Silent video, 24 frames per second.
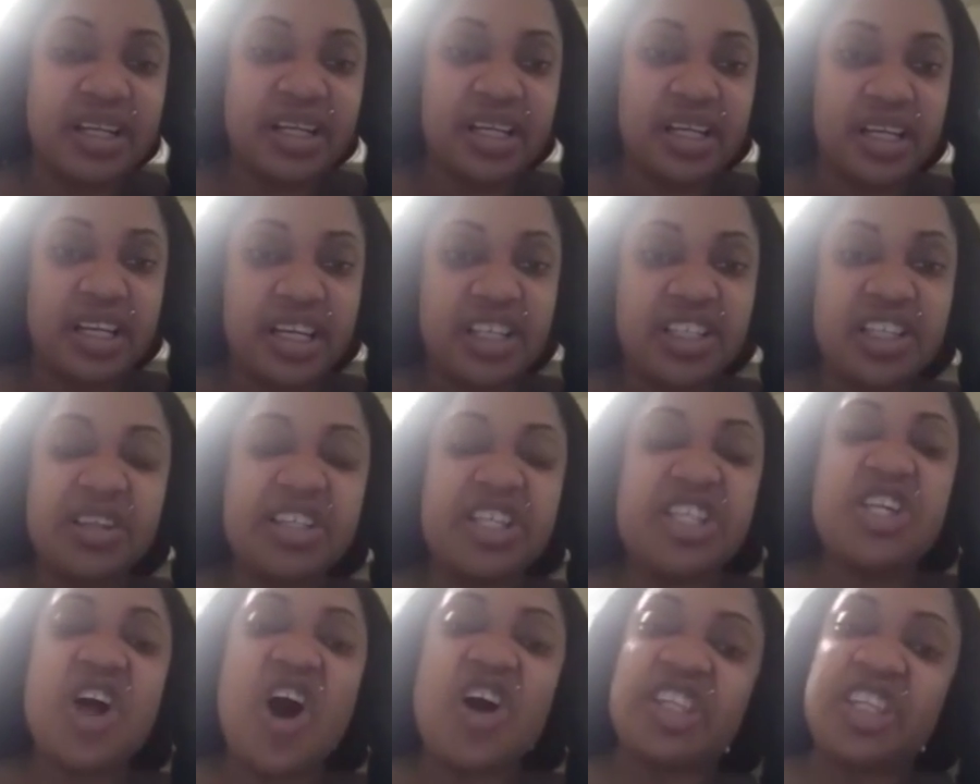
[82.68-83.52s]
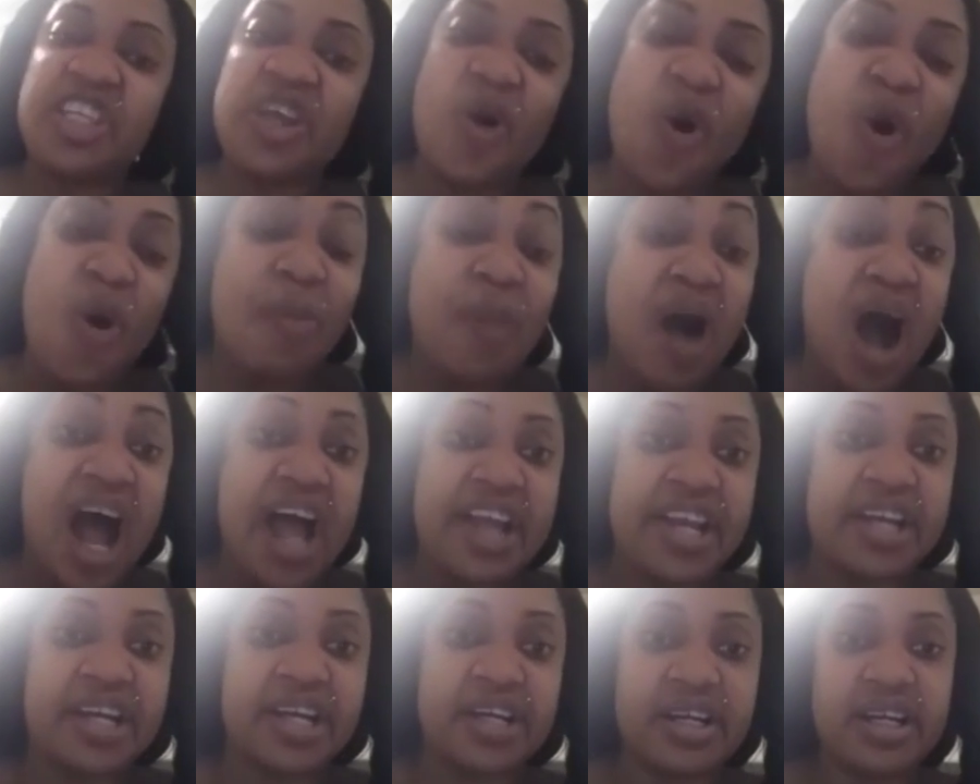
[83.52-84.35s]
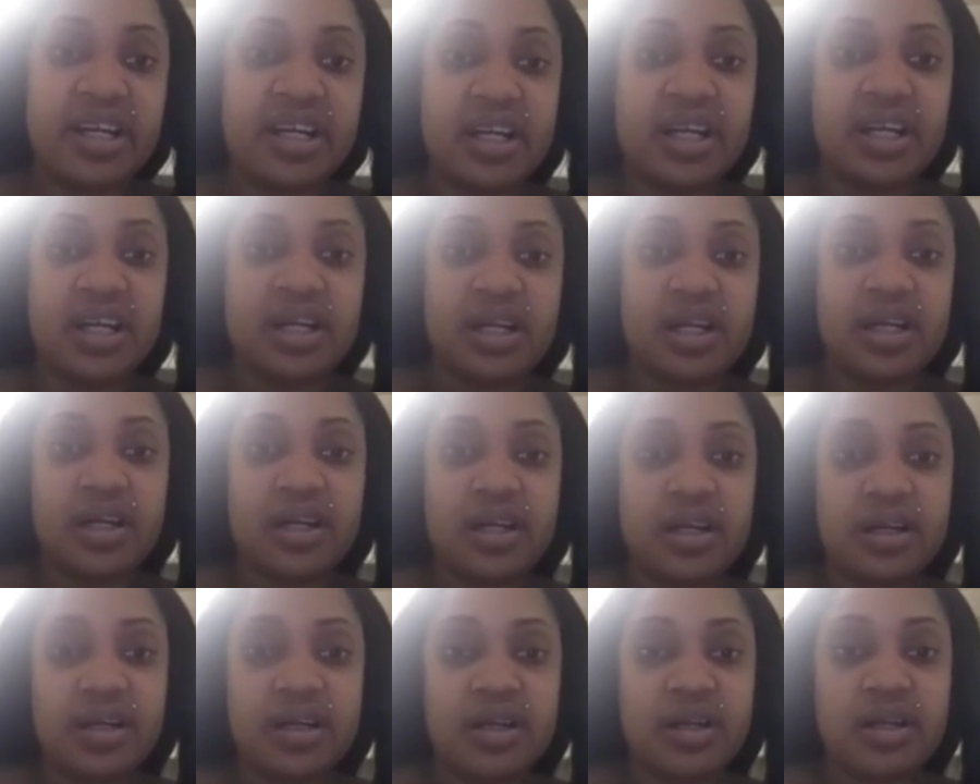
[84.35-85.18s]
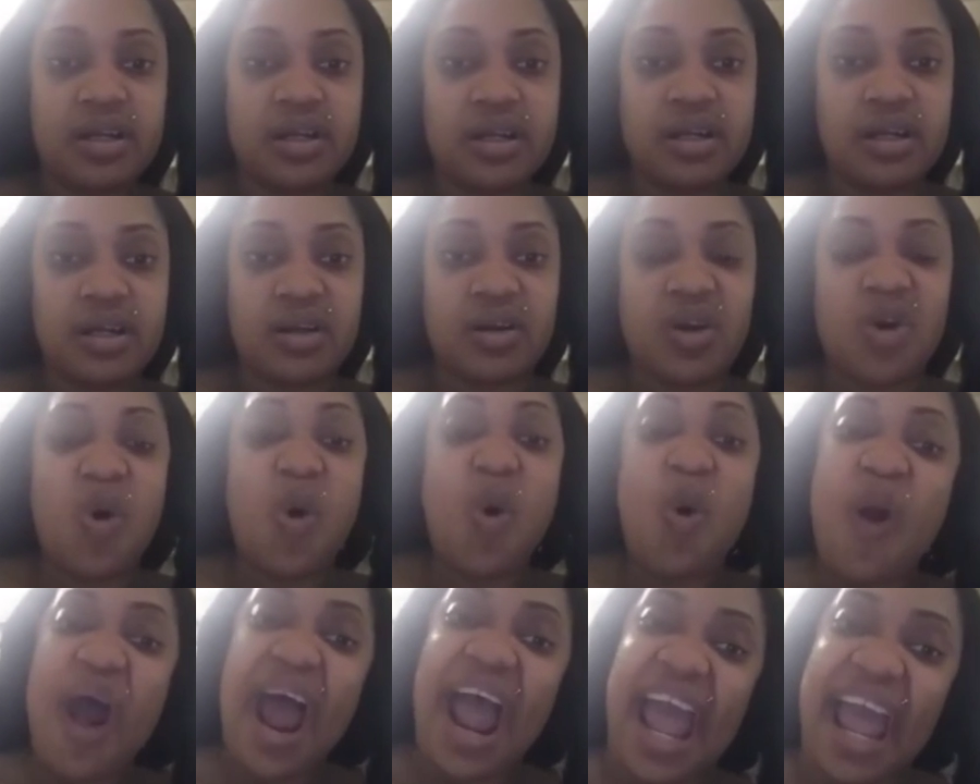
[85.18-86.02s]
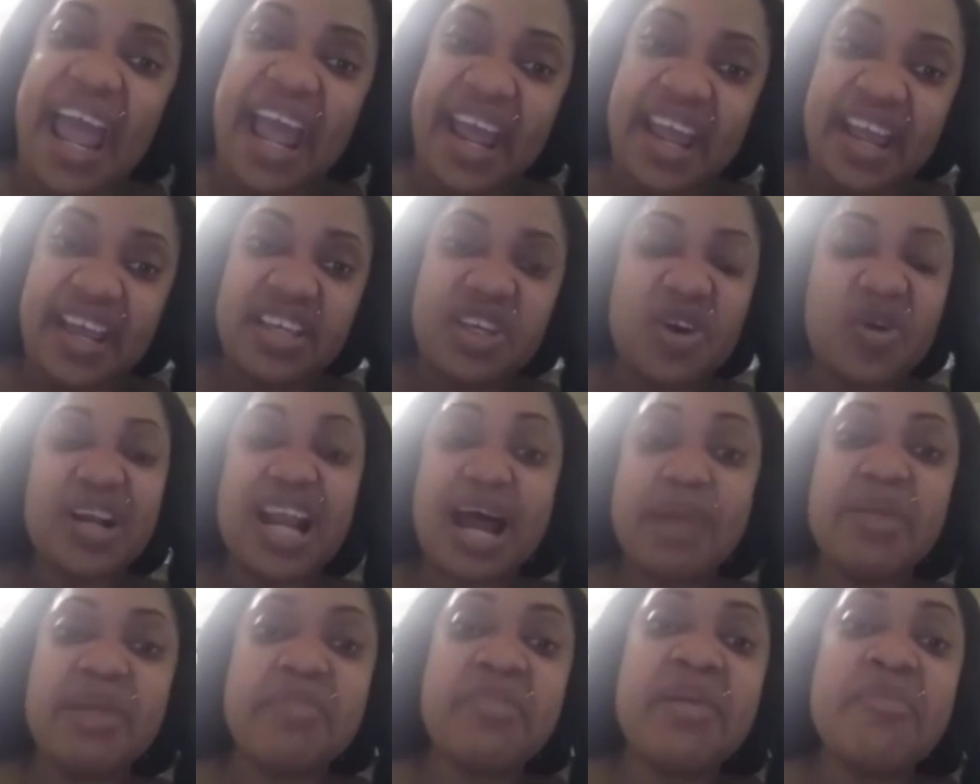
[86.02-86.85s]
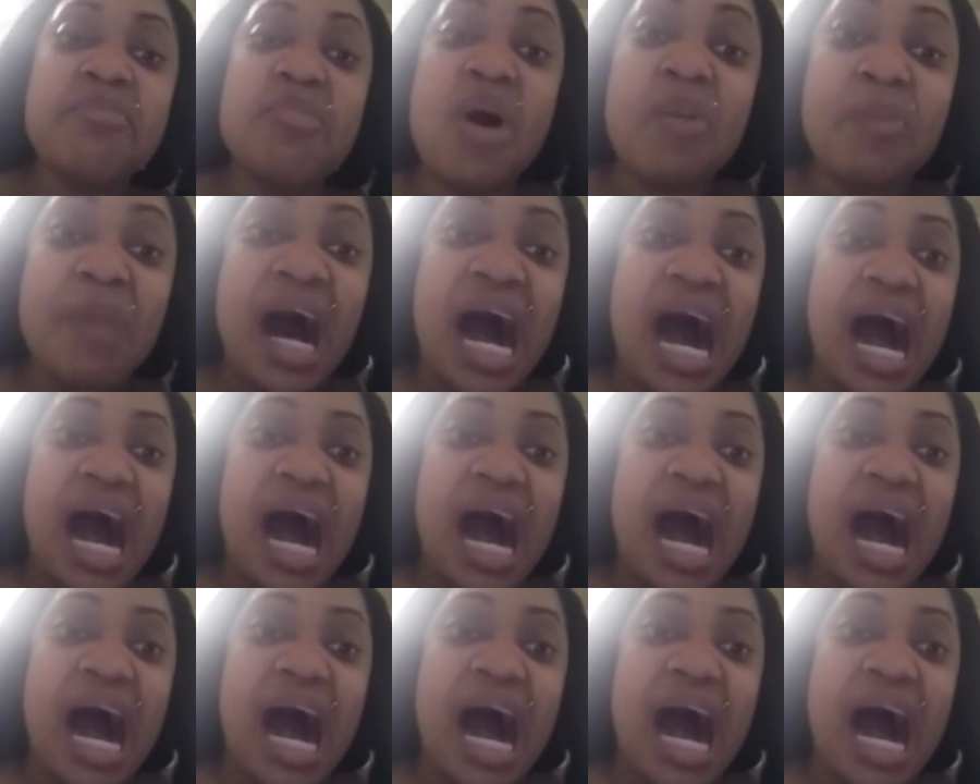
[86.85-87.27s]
You dirty woman. Go away. You could have been my mama.